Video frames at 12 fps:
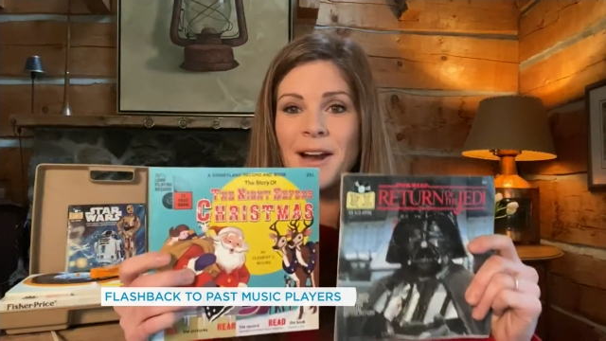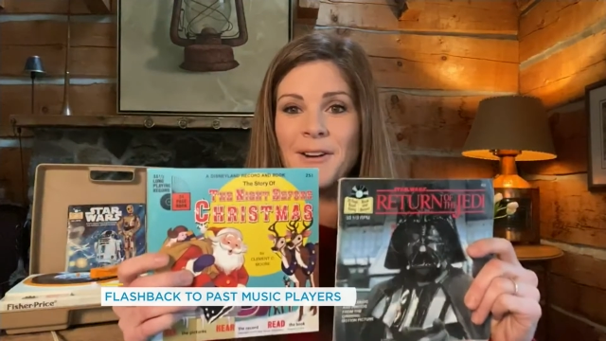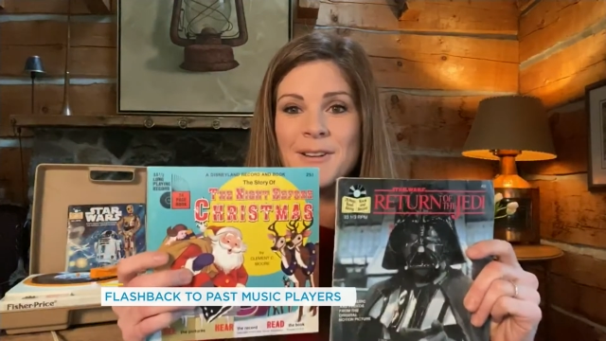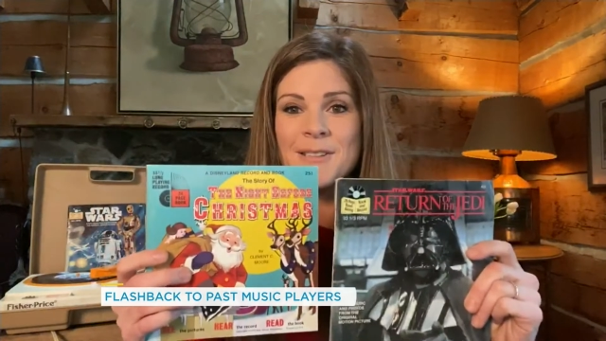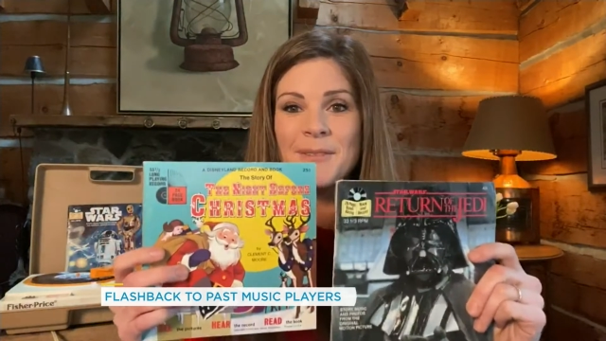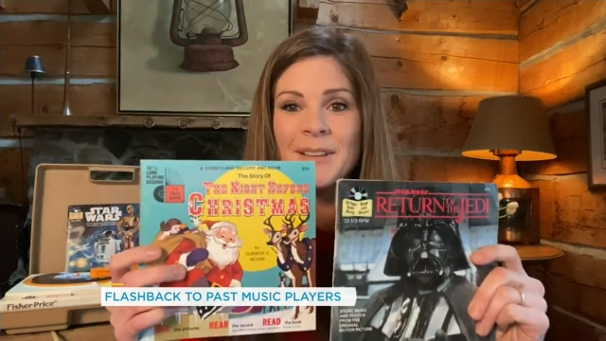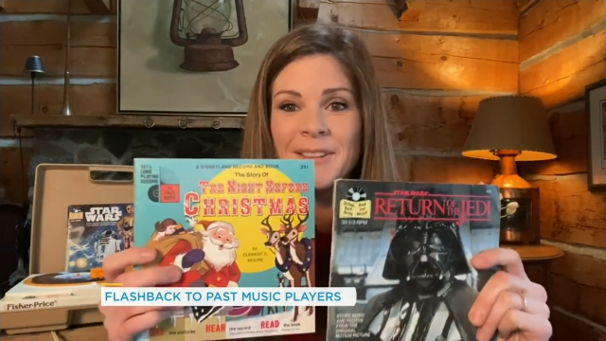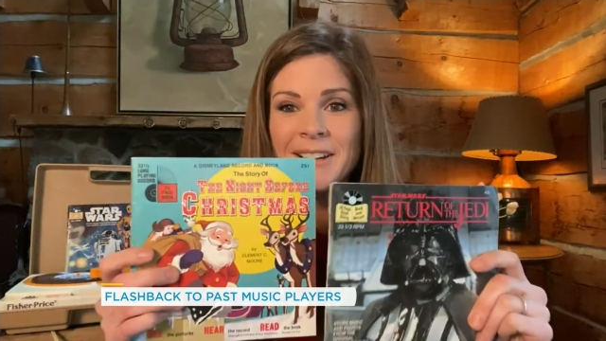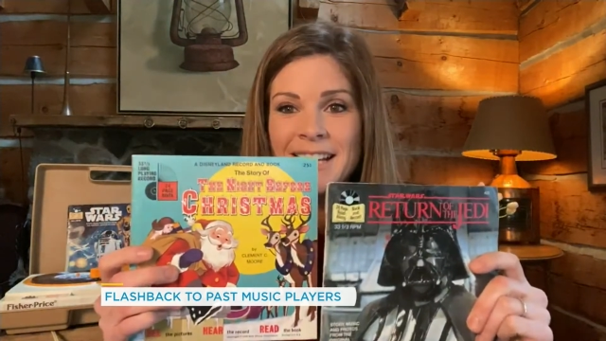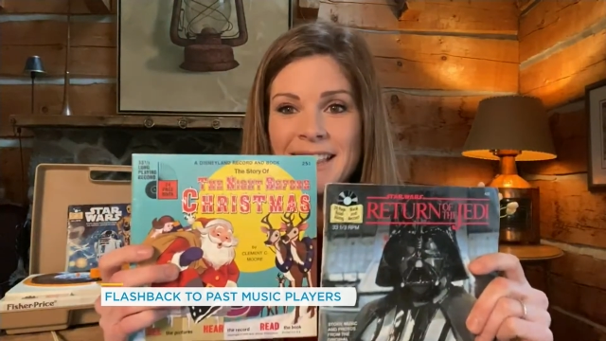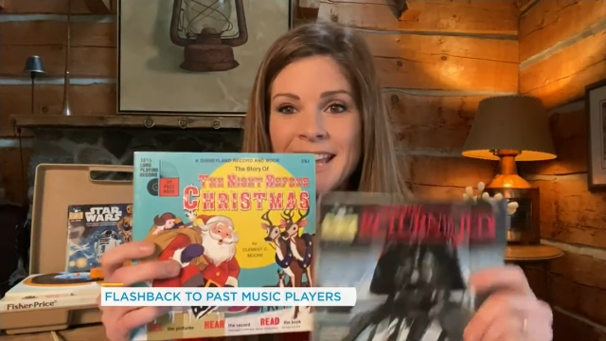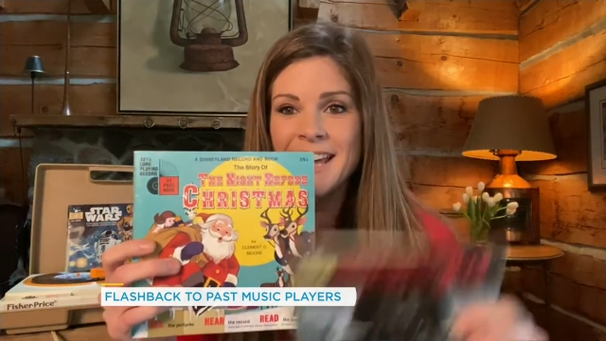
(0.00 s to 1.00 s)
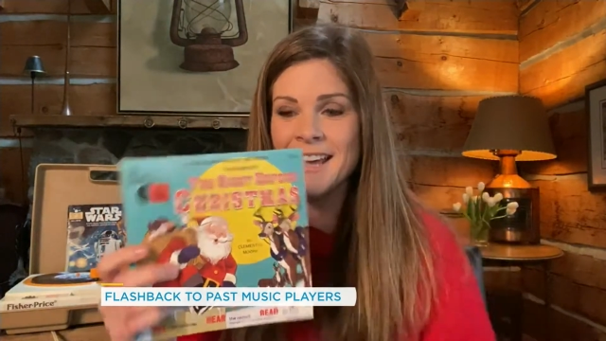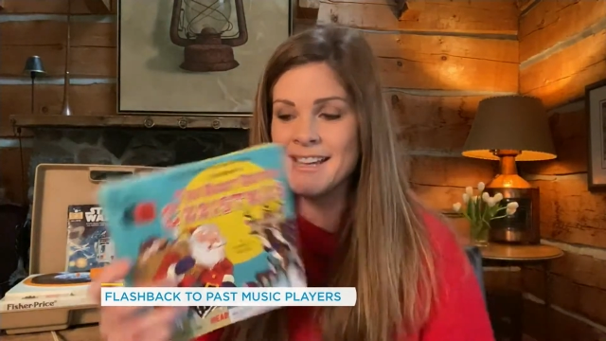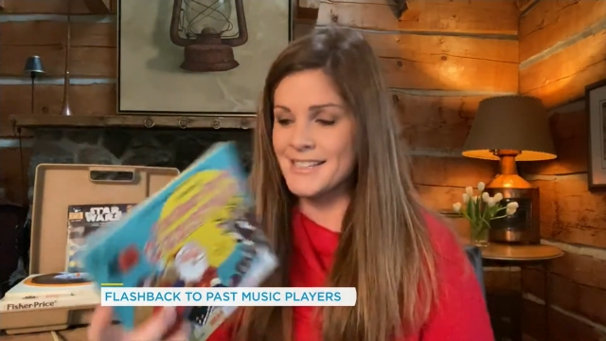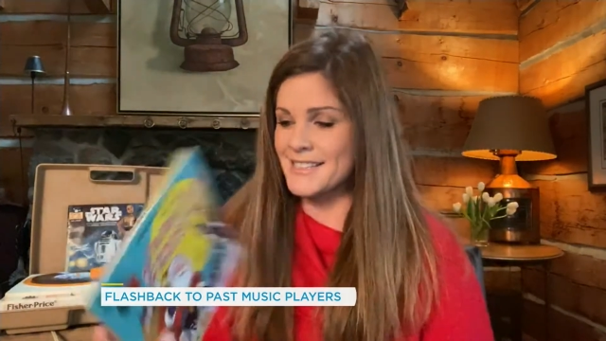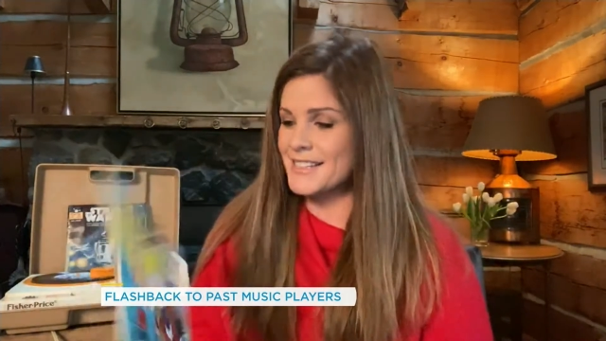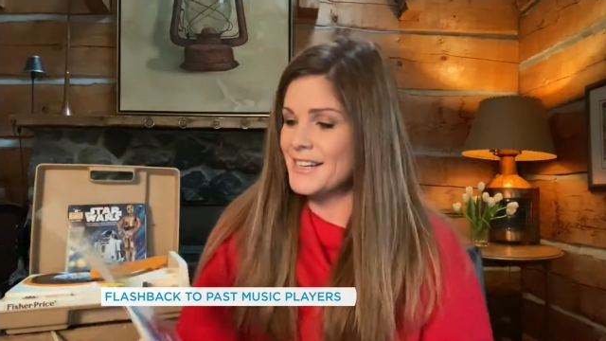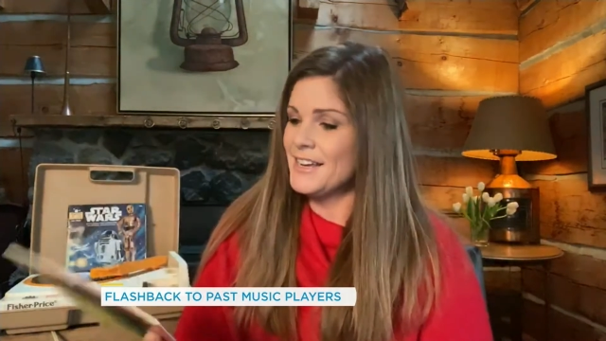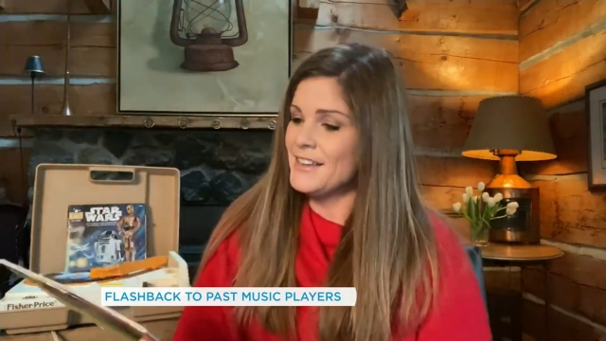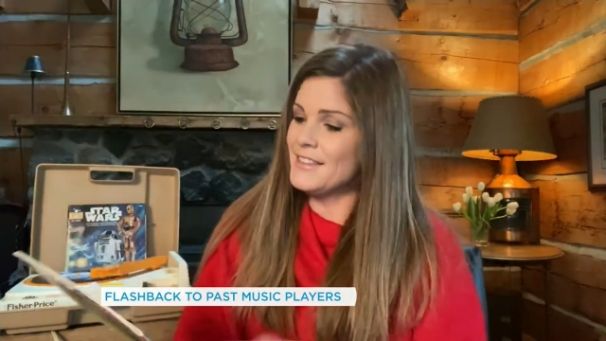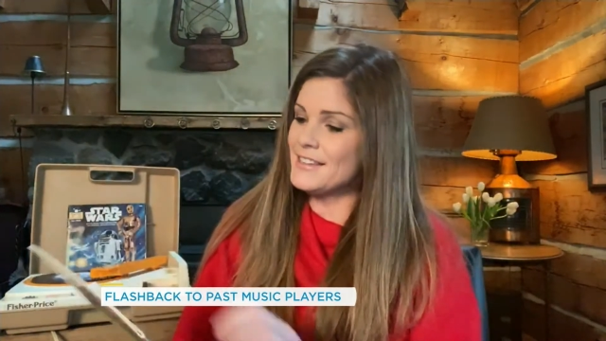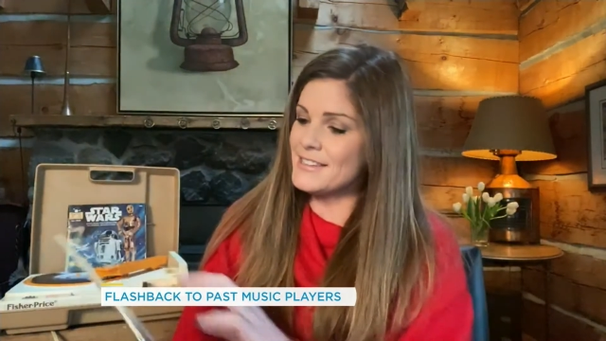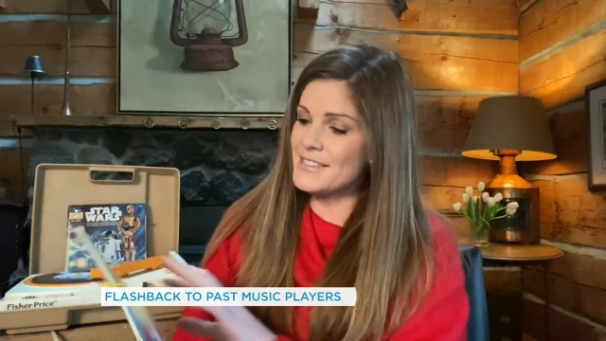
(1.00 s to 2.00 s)
records, I mean, look at this
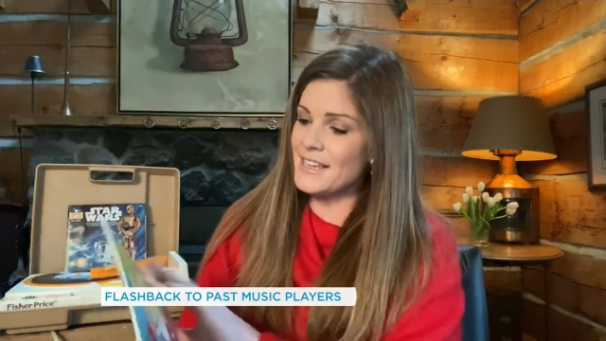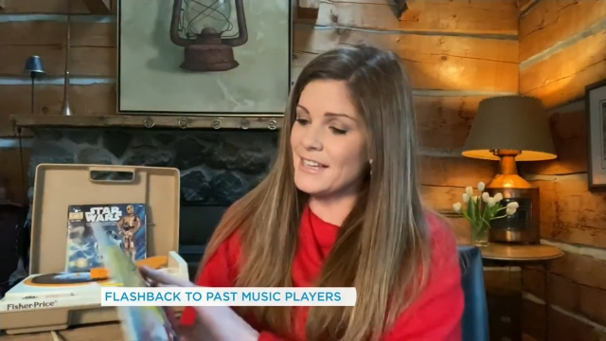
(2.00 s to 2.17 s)
this is